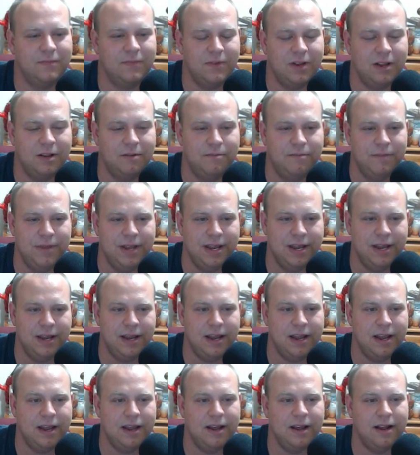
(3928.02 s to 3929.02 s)
me
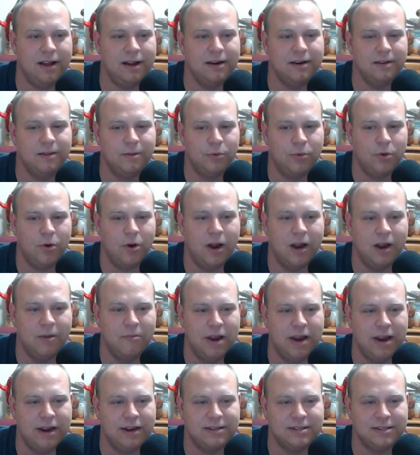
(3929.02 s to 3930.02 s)
and the boy
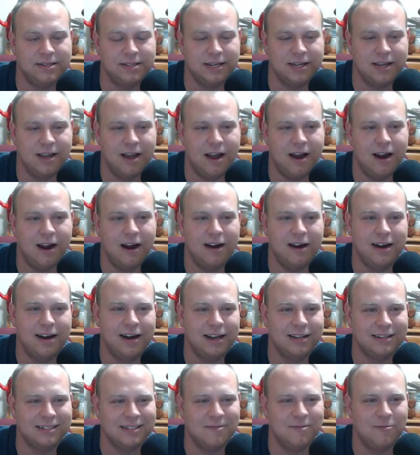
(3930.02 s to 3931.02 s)
made it to the car, and
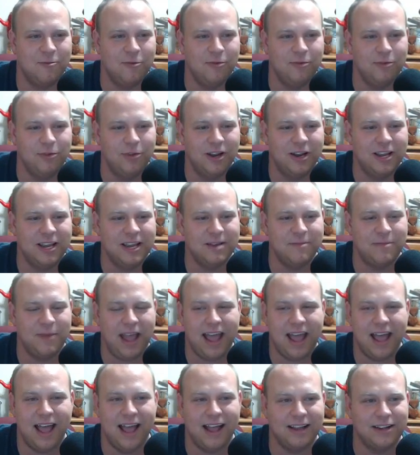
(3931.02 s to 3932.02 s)
as I'm looking
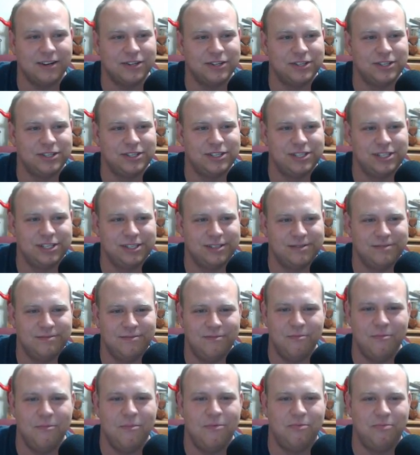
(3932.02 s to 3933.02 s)
back,
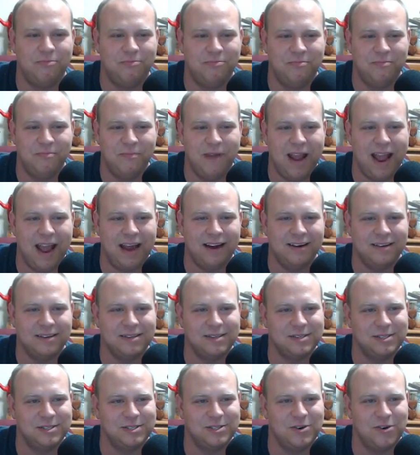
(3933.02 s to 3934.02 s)

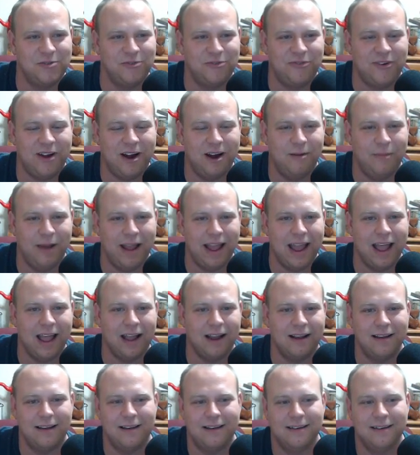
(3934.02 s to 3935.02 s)
Amanda's so far
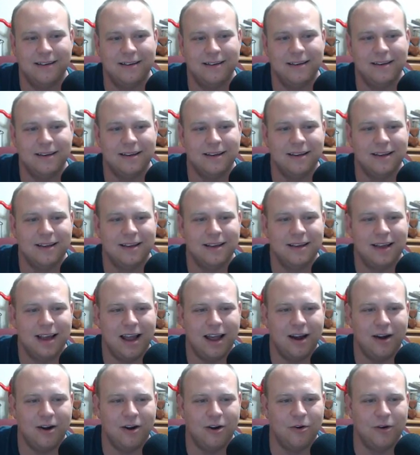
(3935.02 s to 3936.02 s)
back.
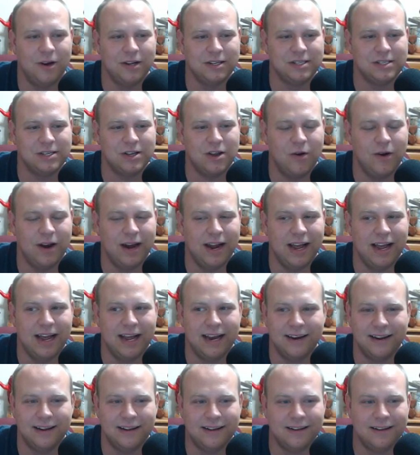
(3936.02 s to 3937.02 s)
I don't know what's going
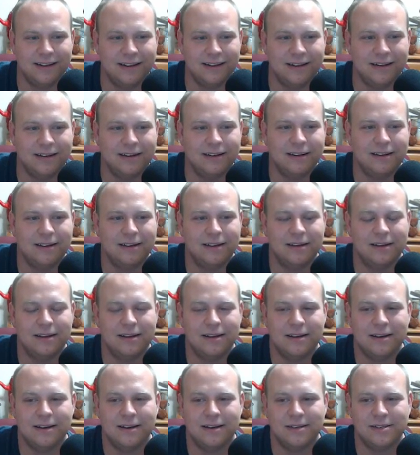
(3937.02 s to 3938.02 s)
on.
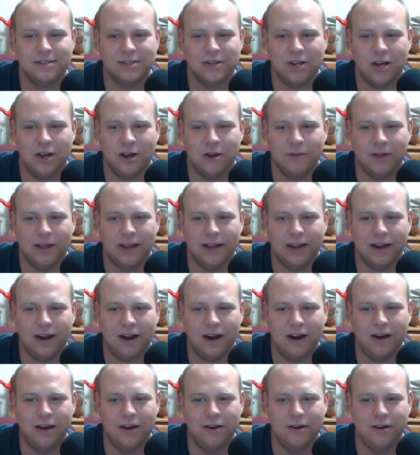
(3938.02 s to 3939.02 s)
So I'm like,
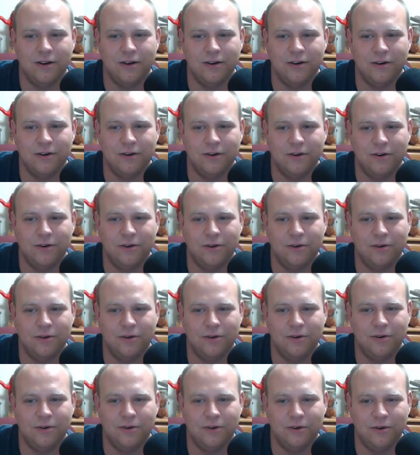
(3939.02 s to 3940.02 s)
are
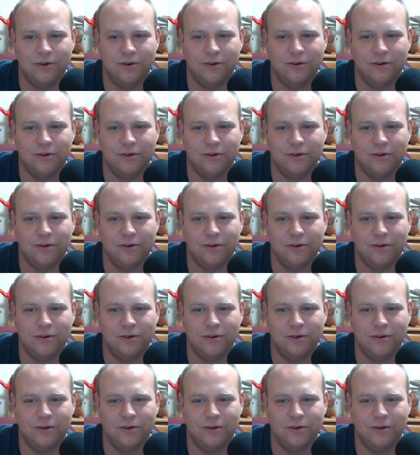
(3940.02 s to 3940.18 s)
you